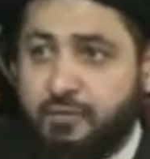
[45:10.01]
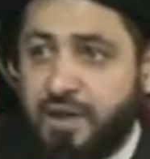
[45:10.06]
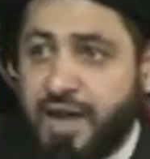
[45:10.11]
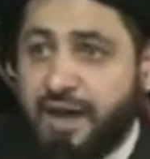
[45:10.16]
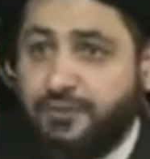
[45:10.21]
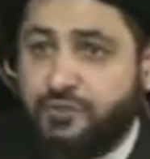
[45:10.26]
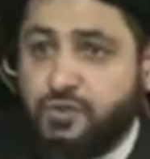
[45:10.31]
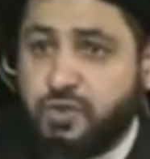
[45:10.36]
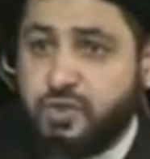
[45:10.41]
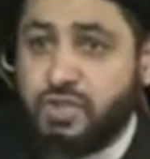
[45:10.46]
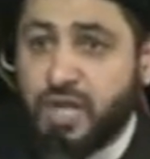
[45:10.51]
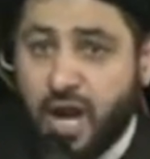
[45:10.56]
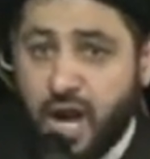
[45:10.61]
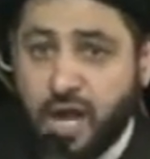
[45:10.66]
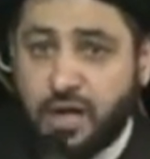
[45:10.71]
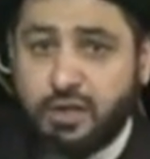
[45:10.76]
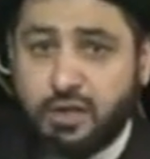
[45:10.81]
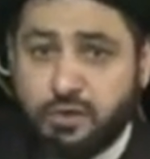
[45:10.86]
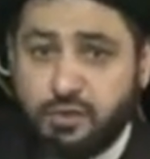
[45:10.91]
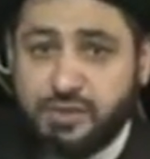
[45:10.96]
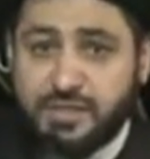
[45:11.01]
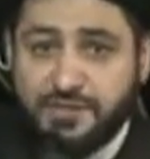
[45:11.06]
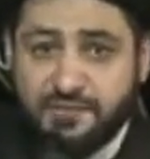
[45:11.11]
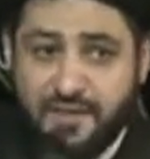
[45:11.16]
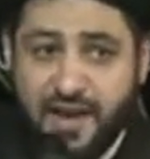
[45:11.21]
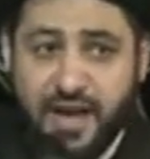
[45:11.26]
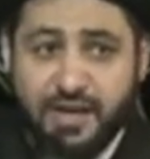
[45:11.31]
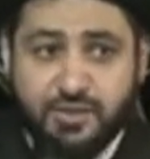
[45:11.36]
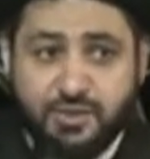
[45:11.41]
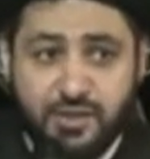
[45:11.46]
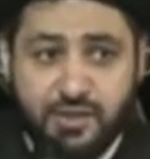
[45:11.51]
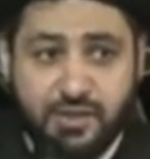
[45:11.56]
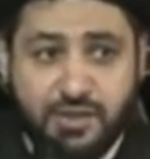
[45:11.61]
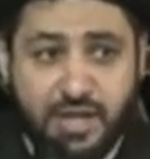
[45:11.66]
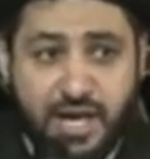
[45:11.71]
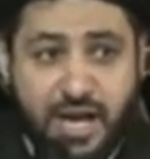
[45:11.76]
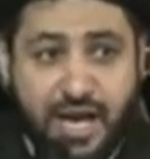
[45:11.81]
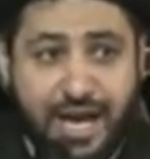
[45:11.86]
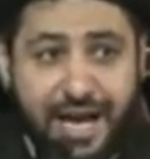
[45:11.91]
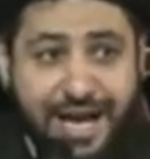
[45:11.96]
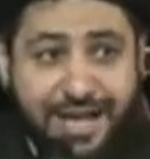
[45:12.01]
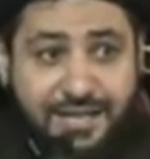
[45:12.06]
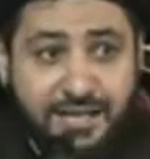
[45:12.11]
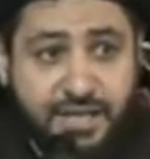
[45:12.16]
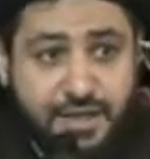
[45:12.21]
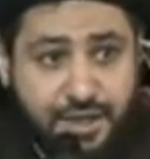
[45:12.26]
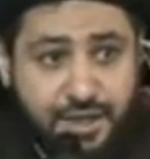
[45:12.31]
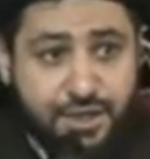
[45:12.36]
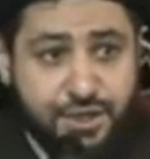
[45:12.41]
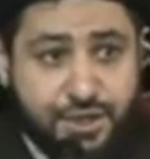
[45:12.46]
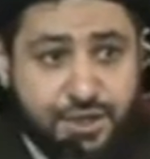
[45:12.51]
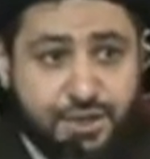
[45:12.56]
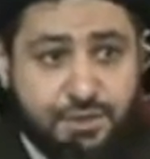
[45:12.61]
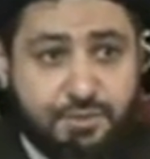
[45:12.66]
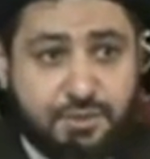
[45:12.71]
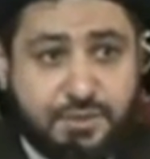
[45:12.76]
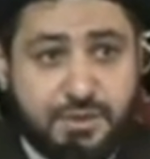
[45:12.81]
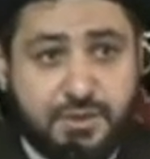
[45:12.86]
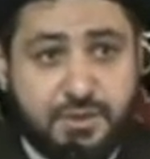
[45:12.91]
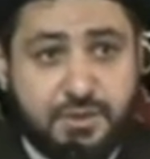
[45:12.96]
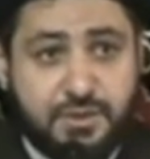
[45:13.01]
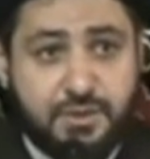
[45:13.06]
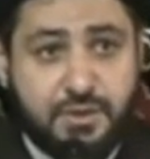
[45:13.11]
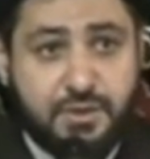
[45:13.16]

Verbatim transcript: we have to diagnose the factors and the issues.